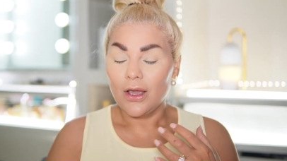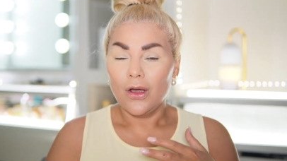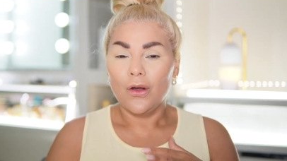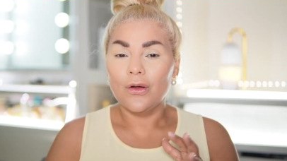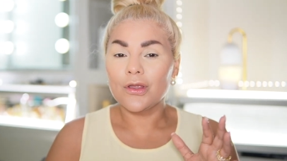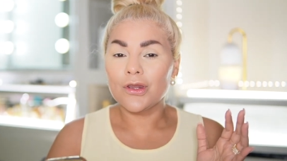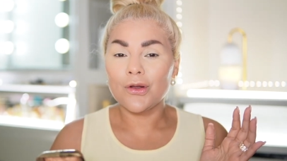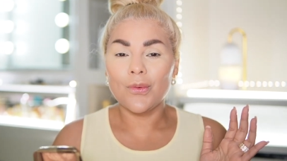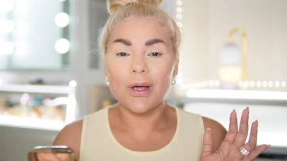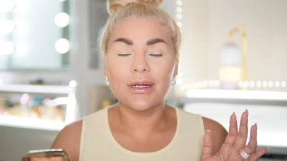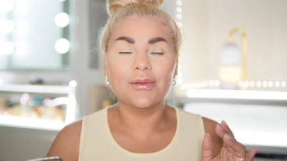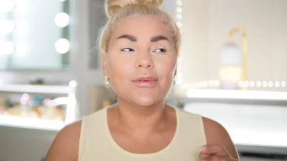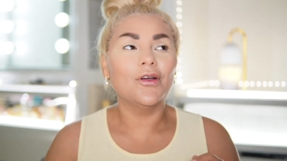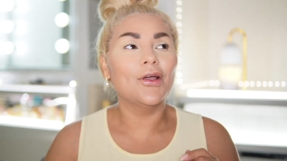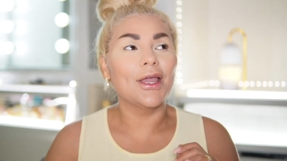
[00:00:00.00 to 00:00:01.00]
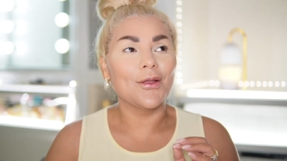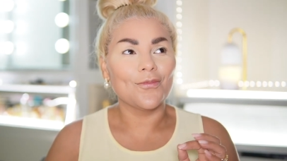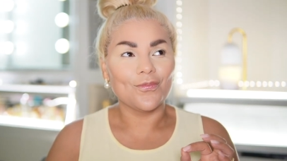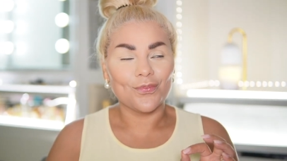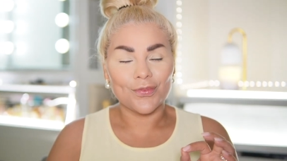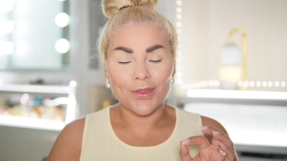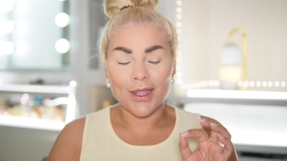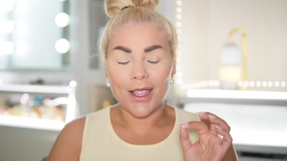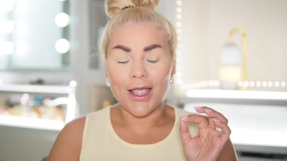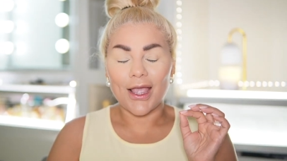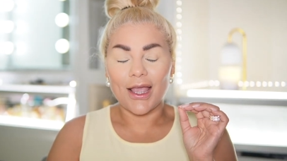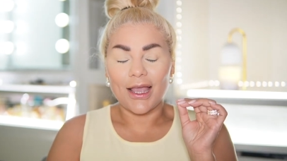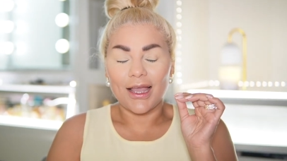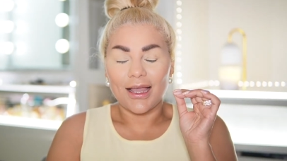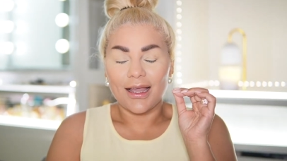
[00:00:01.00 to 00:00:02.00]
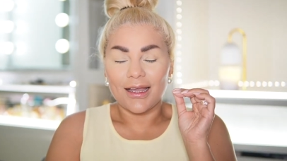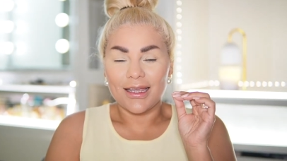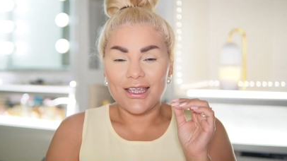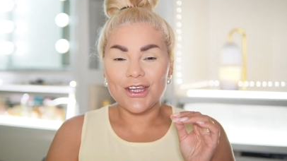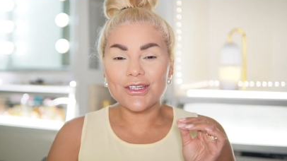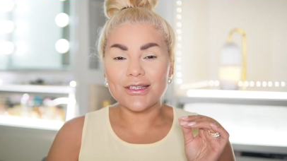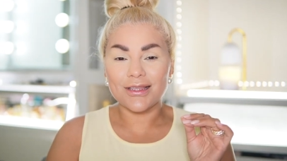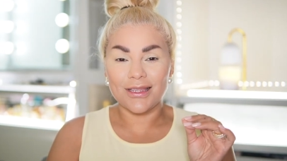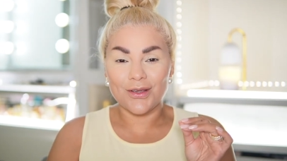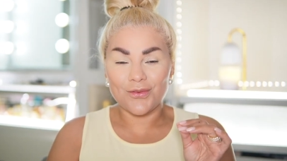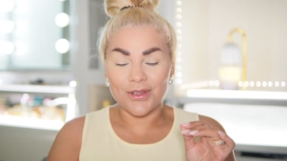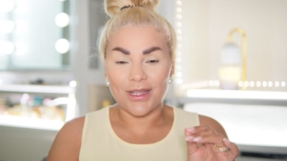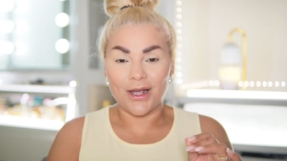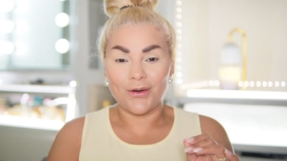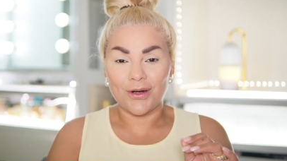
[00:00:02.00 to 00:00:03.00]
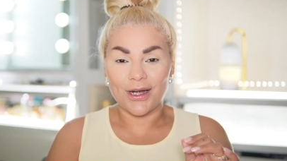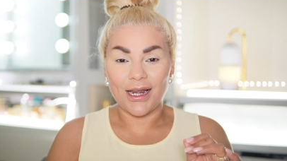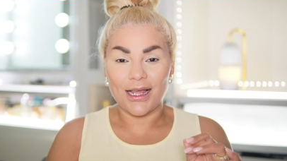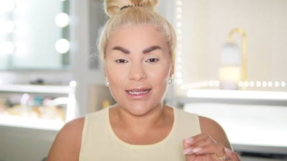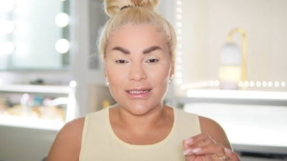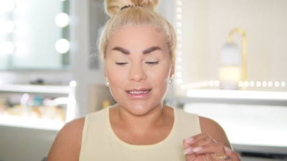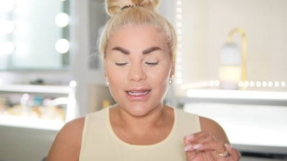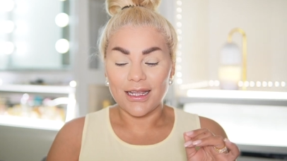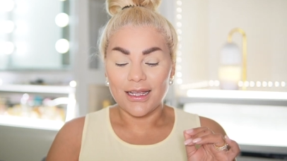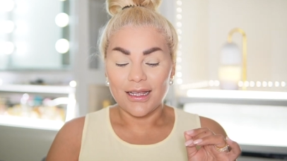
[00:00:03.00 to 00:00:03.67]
Oh, you know what? Okay, here's the thing with Hourglass